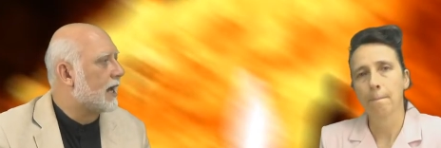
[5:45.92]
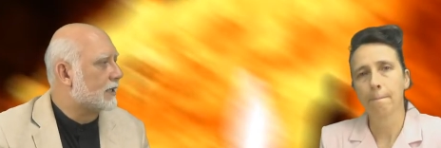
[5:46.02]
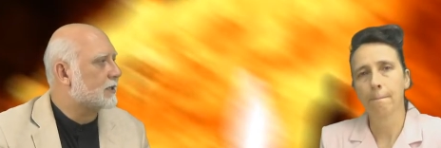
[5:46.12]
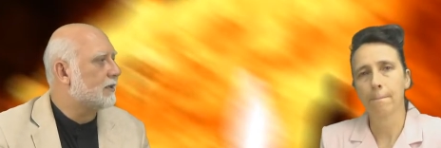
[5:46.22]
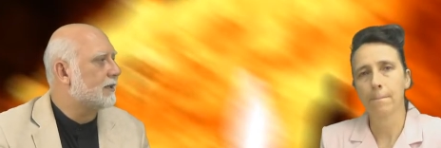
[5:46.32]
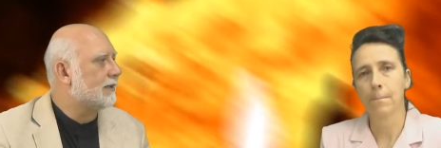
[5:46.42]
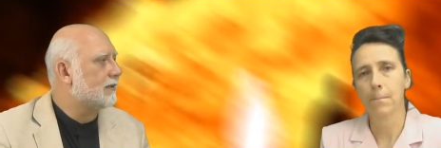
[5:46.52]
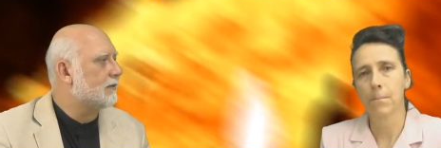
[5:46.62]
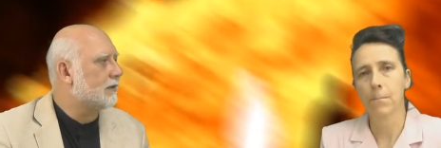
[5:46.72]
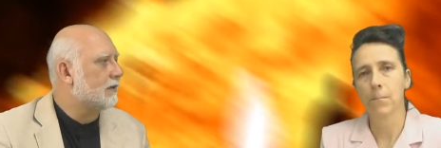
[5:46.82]
Speaker 1: actually
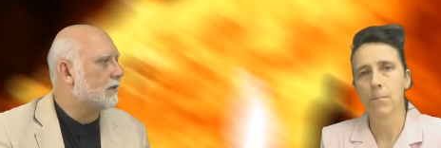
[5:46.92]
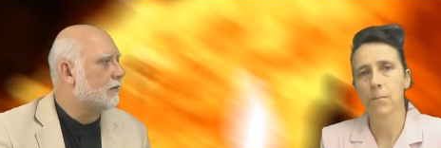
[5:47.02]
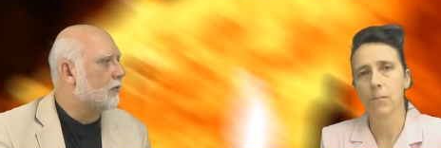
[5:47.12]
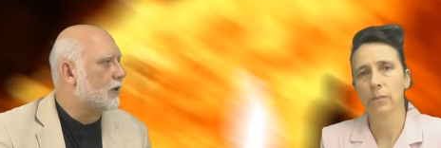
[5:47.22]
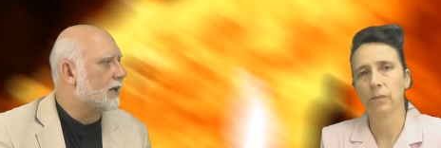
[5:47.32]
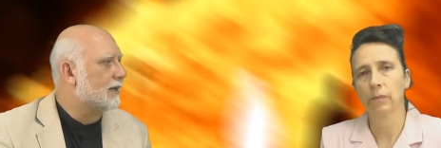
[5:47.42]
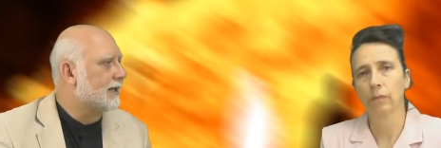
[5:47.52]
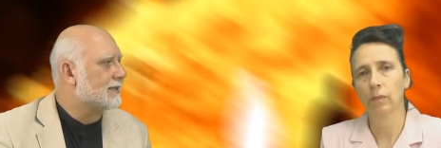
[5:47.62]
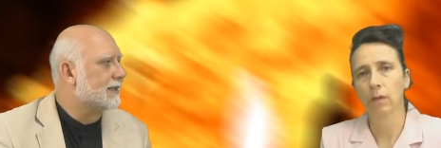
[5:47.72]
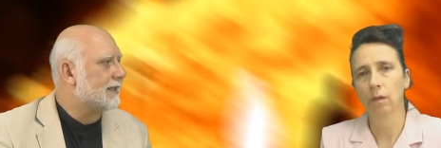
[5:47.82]

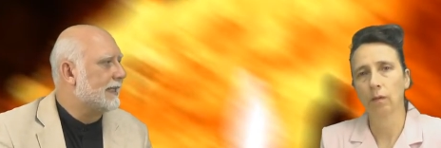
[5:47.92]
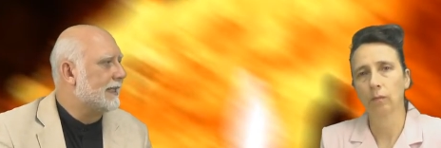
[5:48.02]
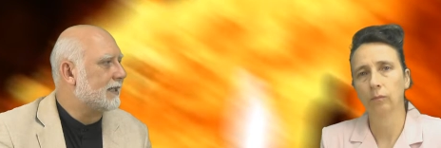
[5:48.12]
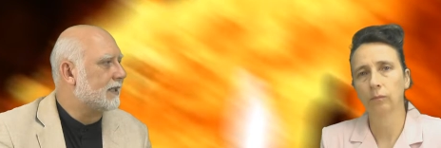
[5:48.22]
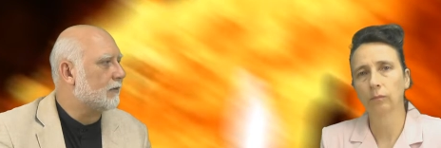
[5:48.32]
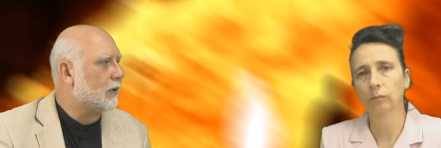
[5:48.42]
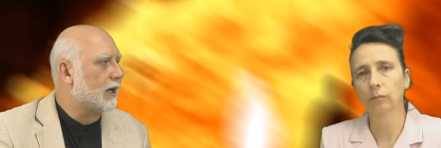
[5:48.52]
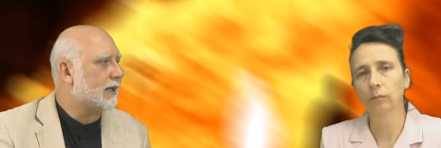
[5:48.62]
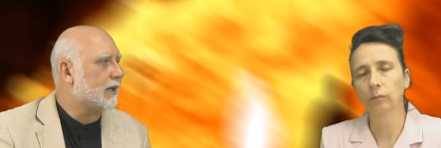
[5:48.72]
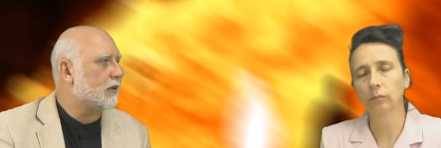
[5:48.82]
Nebuchadnezzar did and
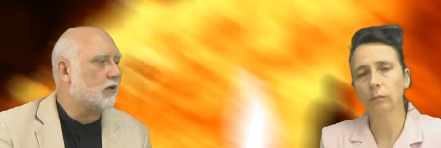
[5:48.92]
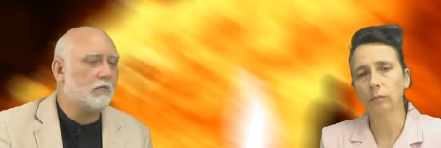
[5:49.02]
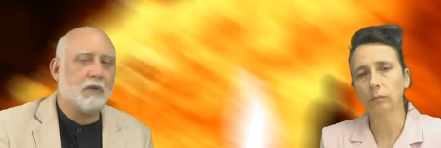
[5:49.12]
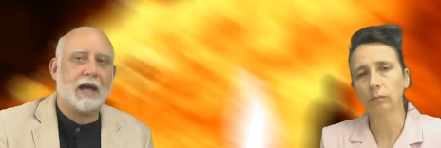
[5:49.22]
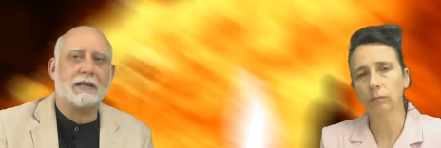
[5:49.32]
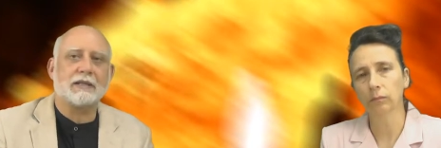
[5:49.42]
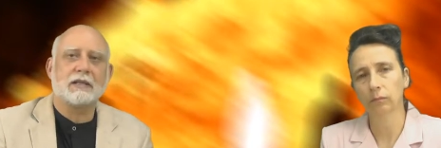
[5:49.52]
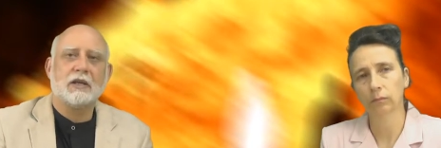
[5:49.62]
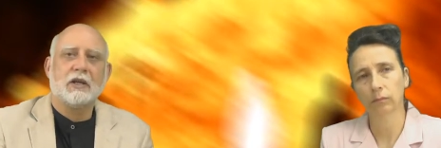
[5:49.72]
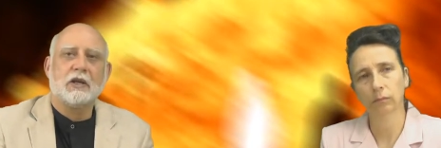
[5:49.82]
what he commanded
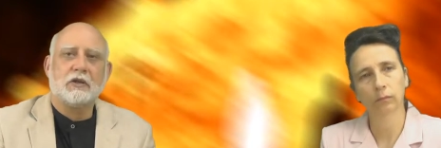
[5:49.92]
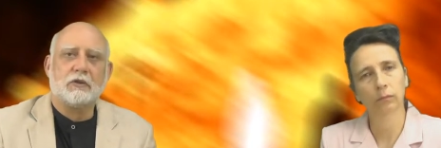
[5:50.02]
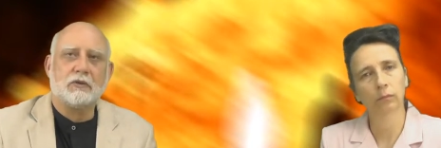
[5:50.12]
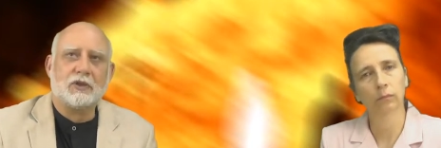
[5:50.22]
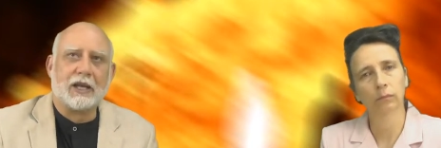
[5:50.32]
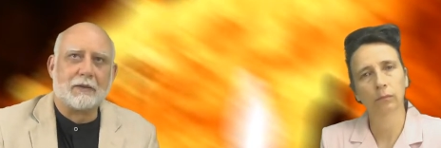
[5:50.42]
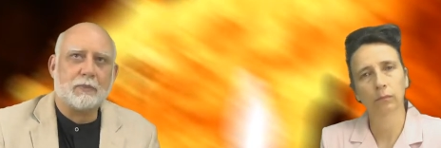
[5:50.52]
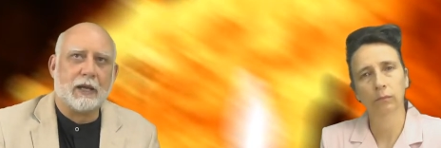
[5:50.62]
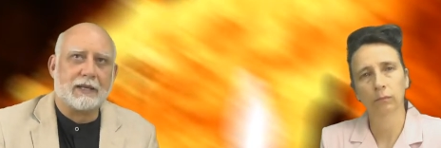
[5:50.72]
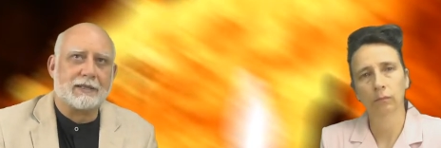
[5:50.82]
to
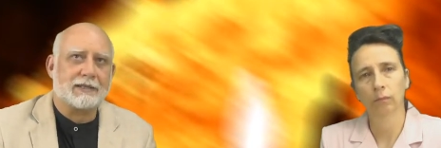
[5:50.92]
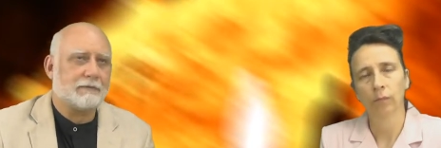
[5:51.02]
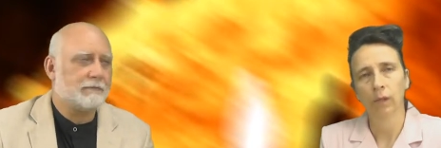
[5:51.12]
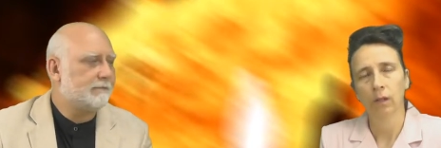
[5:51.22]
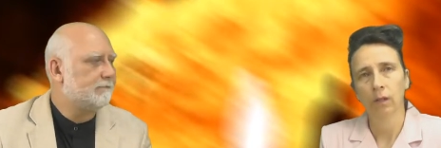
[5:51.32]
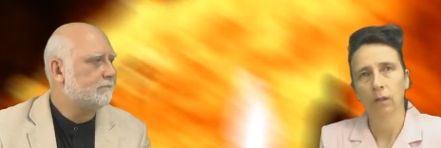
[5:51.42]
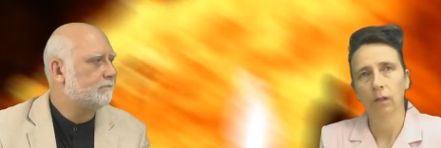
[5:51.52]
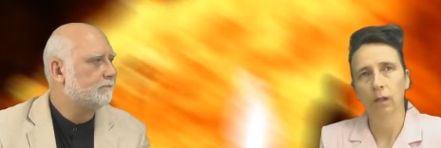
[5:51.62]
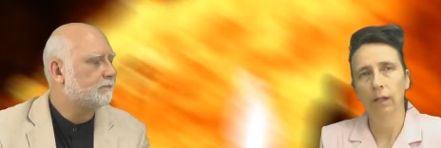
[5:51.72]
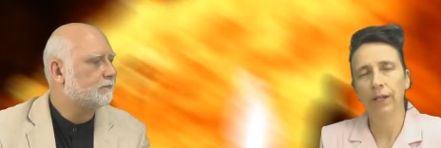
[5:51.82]
take place.
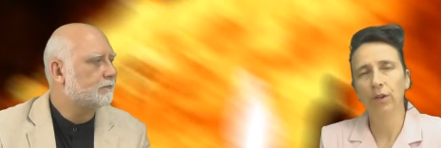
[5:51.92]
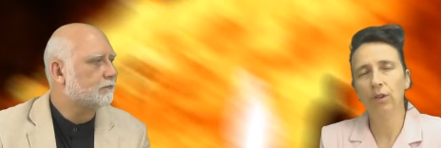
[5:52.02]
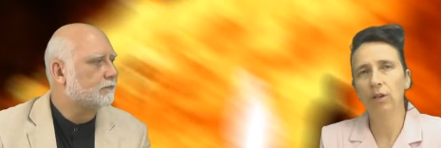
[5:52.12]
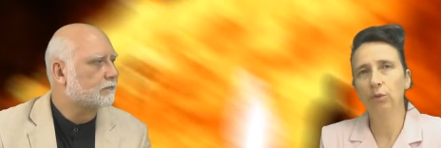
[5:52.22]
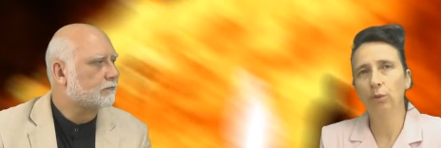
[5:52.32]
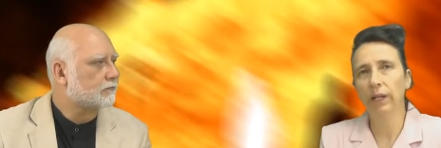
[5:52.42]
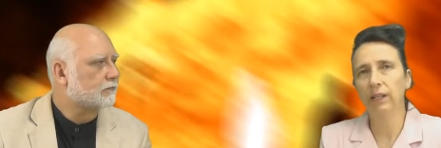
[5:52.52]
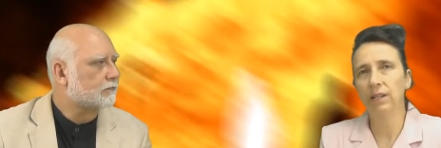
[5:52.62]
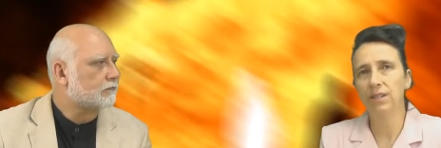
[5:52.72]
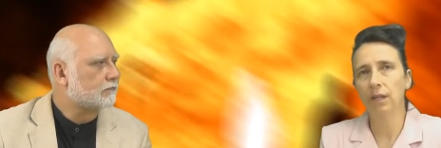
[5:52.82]
Speaker 2: In order to
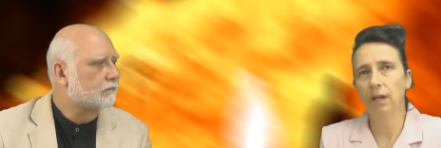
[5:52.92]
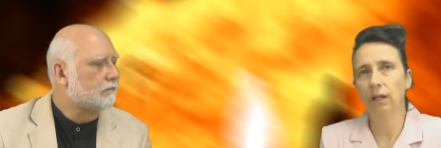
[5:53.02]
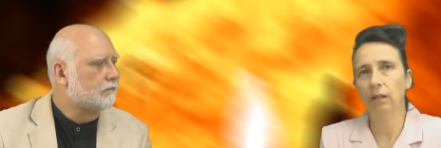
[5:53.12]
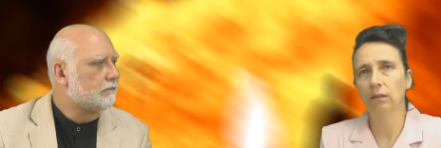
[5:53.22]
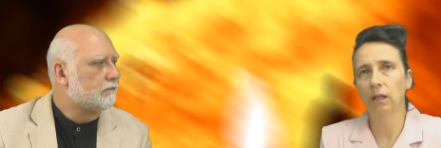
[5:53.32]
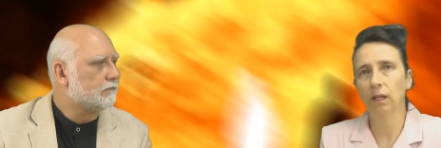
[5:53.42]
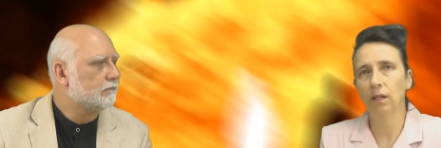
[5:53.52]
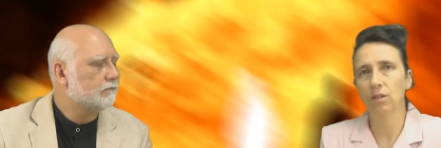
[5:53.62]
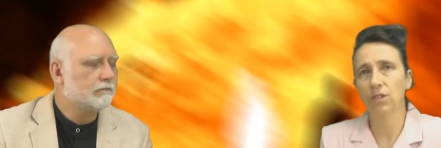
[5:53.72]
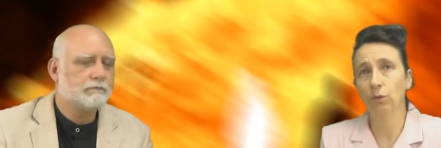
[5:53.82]
understand
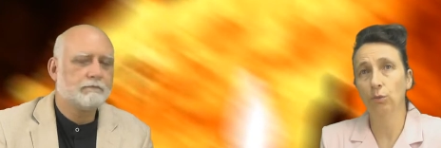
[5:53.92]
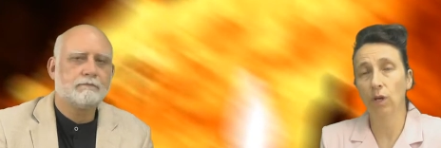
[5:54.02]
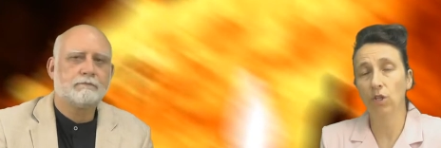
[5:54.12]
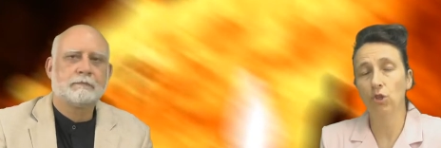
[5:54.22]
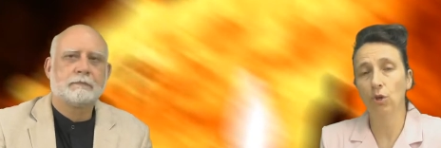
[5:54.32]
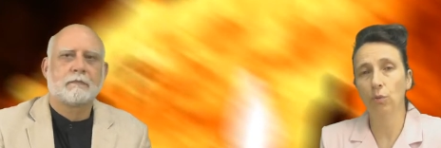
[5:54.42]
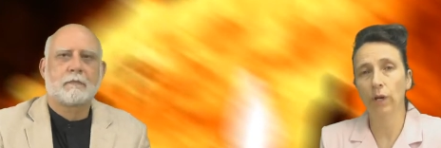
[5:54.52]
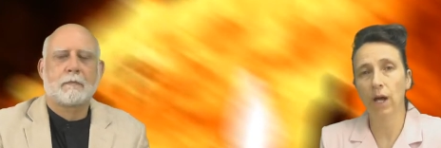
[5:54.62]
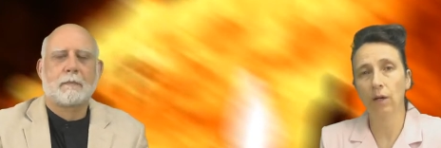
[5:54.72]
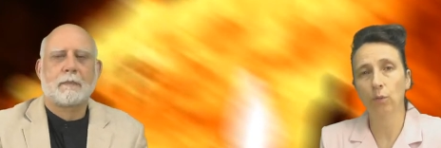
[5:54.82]
the situation
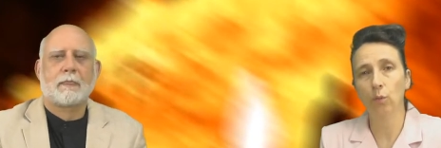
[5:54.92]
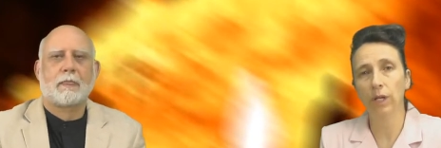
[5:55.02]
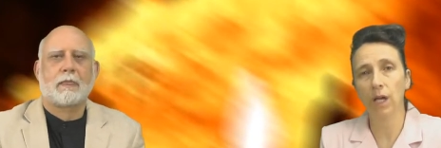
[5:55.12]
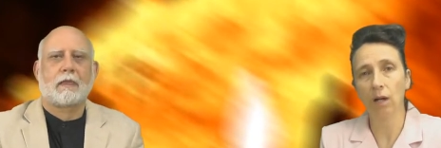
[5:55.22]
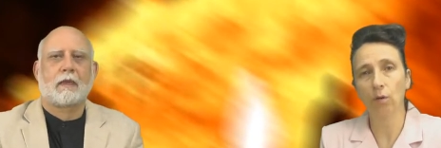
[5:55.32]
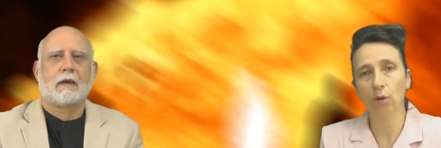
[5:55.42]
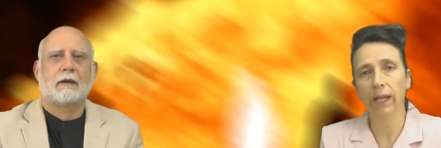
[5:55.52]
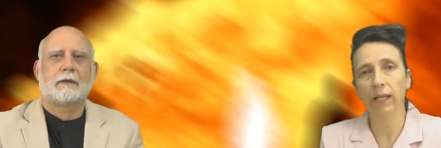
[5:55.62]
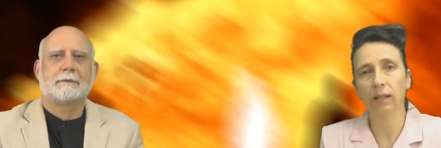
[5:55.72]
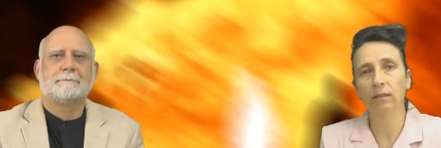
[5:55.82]
where we are
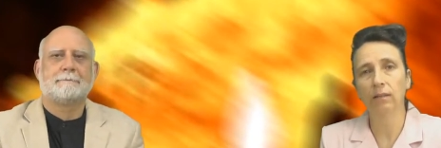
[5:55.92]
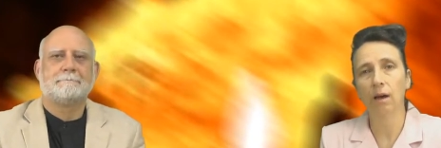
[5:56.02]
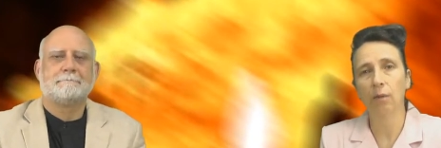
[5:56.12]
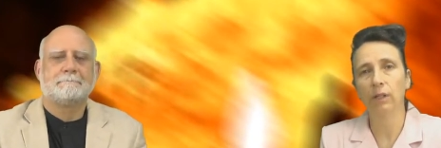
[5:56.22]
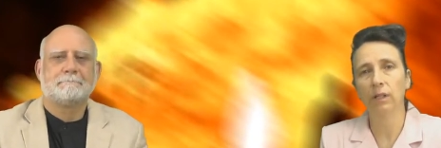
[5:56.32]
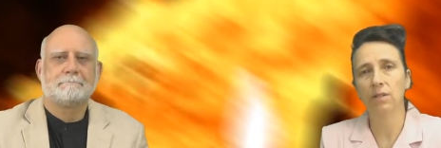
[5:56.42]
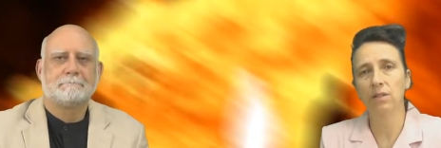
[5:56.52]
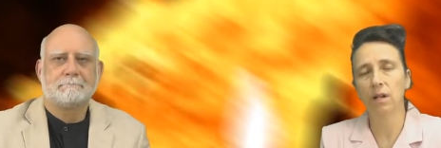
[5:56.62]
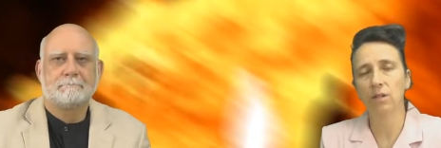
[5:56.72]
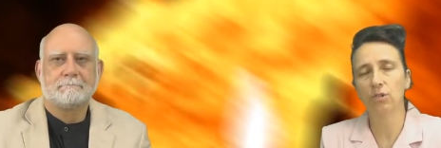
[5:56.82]
located now in
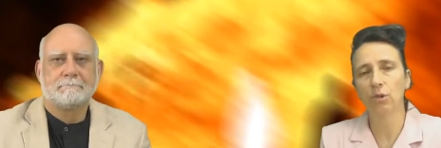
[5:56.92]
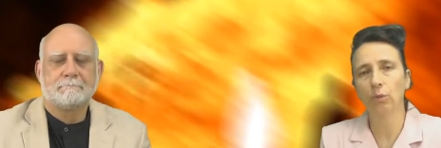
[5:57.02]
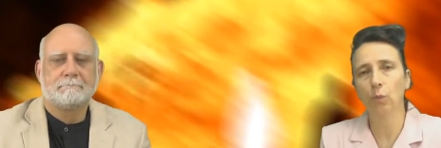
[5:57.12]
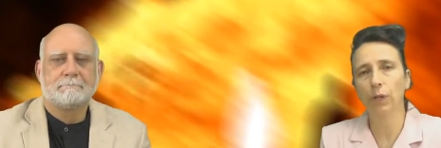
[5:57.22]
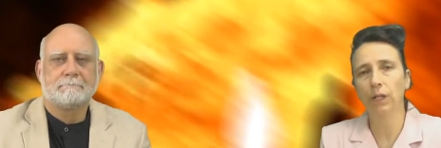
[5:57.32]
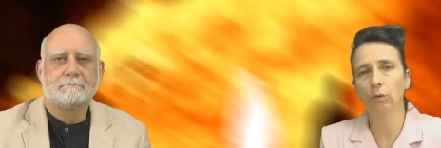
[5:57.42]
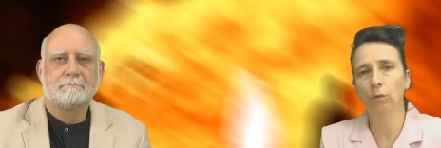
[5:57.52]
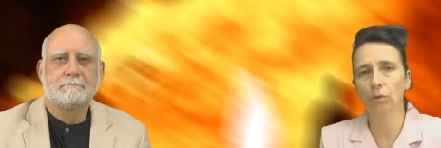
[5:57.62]
this lesson, we need to